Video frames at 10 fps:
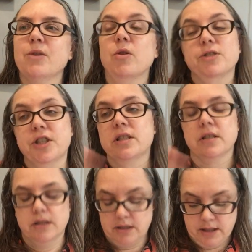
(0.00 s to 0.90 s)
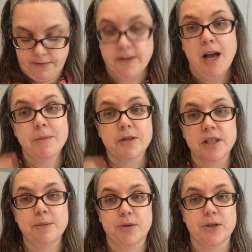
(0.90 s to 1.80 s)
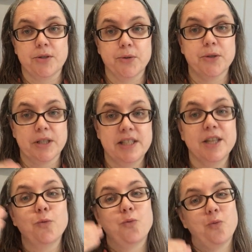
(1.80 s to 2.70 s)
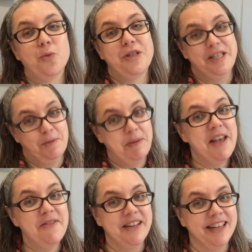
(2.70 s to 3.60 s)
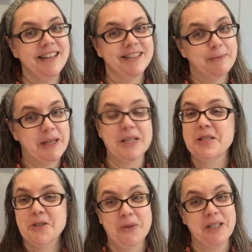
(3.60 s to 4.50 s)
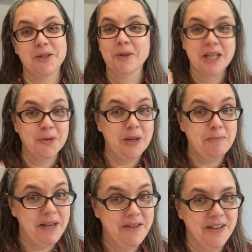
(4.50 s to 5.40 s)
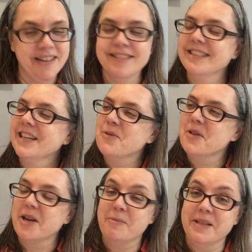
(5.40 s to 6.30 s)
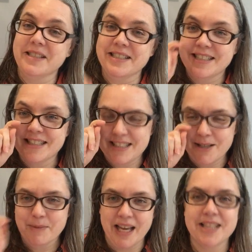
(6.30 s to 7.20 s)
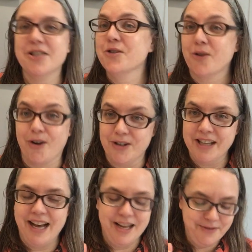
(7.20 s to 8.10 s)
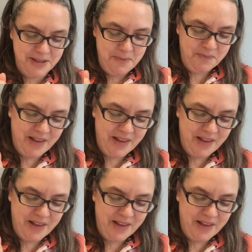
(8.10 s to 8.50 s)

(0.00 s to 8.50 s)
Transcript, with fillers: well, she's a phenomenal seamstress so you're going to see she's pivoted because in 2020 we pivot with our businesses in some cases or our lives.